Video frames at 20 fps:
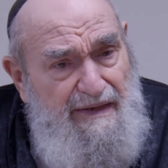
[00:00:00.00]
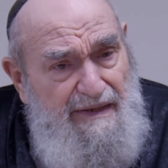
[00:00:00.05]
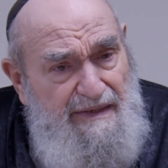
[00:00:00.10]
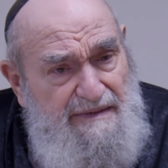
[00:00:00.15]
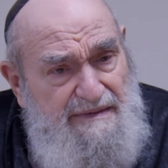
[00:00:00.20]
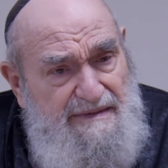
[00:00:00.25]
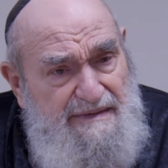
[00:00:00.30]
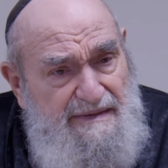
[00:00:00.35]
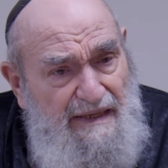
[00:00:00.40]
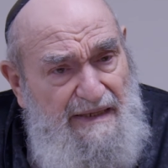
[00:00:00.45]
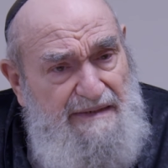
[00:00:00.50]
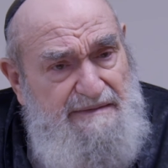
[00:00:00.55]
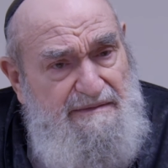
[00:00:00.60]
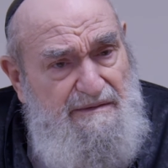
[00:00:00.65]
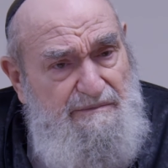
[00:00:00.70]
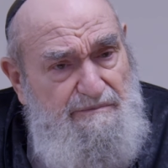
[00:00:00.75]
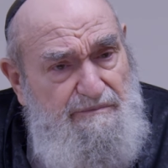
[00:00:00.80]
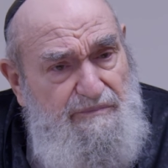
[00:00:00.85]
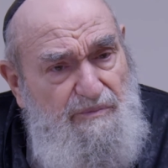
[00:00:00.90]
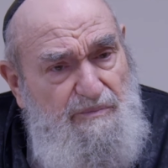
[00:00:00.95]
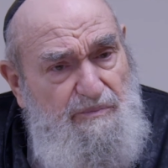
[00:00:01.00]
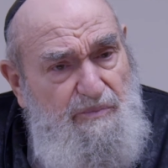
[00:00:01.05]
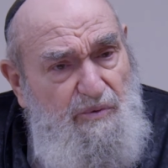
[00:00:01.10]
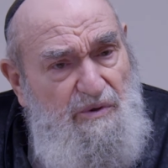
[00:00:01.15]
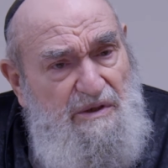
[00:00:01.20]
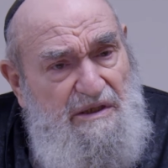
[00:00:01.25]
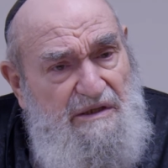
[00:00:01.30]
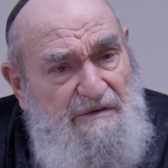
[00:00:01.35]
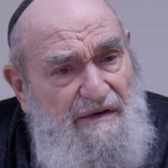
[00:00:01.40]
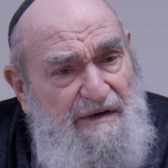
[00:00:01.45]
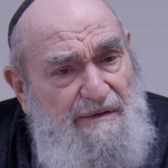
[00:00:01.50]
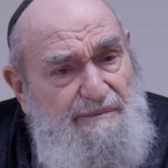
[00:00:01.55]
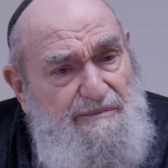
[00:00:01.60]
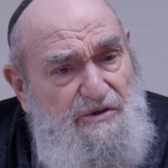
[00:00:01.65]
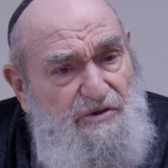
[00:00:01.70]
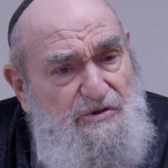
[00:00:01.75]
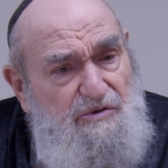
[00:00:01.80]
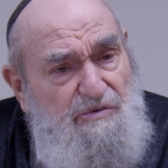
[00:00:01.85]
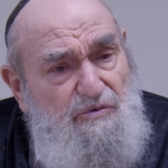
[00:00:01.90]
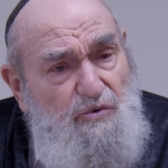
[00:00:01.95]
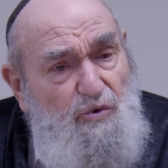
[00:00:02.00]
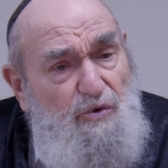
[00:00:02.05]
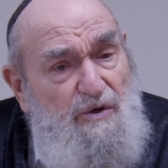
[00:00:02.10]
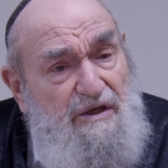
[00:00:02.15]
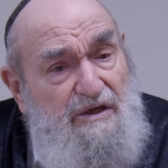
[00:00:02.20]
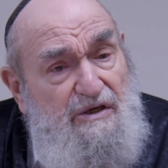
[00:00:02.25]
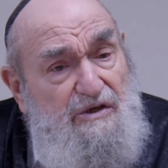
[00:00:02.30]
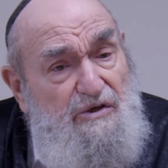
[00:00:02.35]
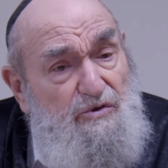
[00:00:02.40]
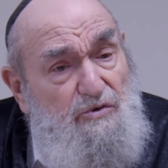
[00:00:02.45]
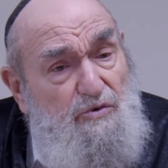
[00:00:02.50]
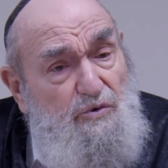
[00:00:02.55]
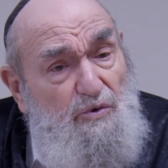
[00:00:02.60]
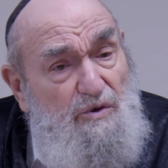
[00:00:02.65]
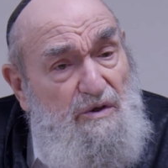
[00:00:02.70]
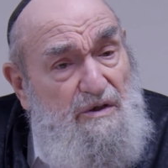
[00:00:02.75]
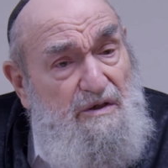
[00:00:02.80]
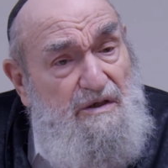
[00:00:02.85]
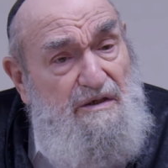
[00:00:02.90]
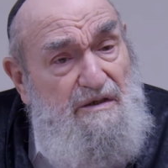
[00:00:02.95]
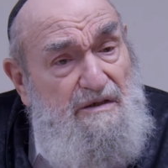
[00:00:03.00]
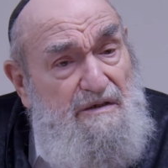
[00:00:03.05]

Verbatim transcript: It's not point of how much the lawyer can talk,